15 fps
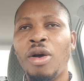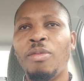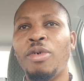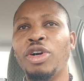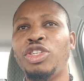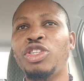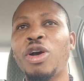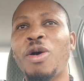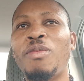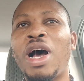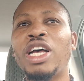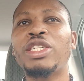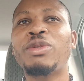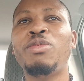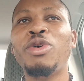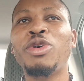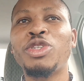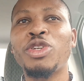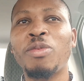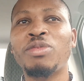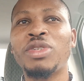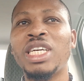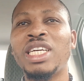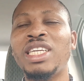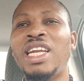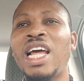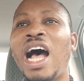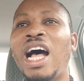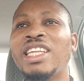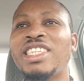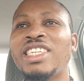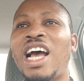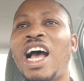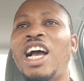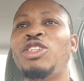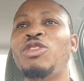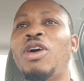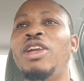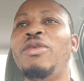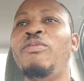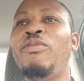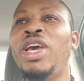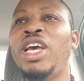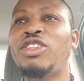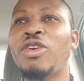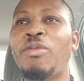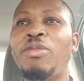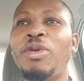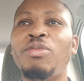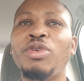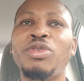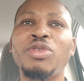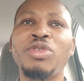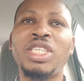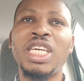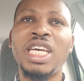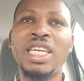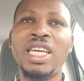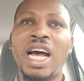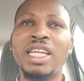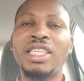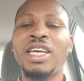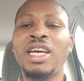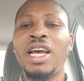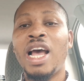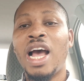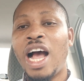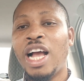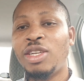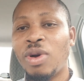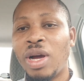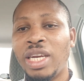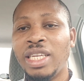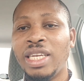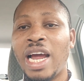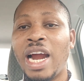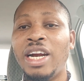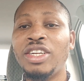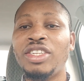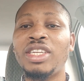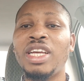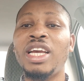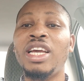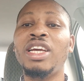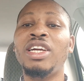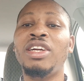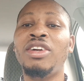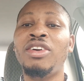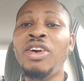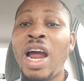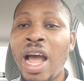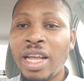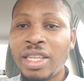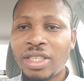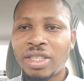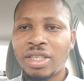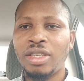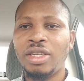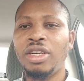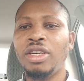but Chioma spoke something that actually made some people to think that actually there is a great,